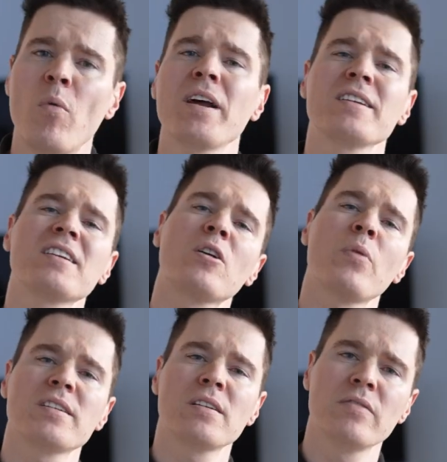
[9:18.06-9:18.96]
when I say
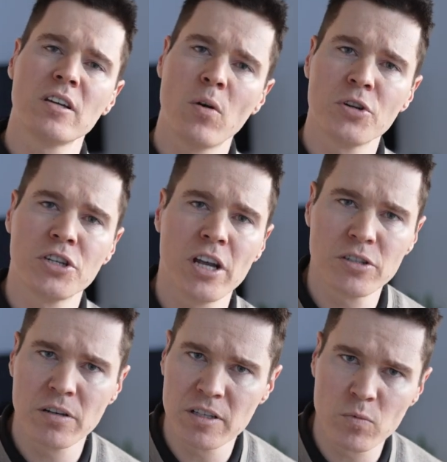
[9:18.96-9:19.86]
aggressive
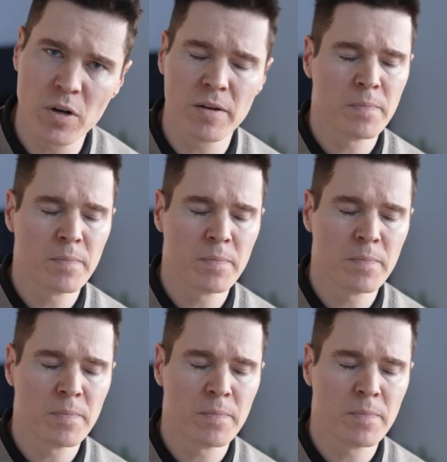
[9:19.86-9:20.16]
negotiation is when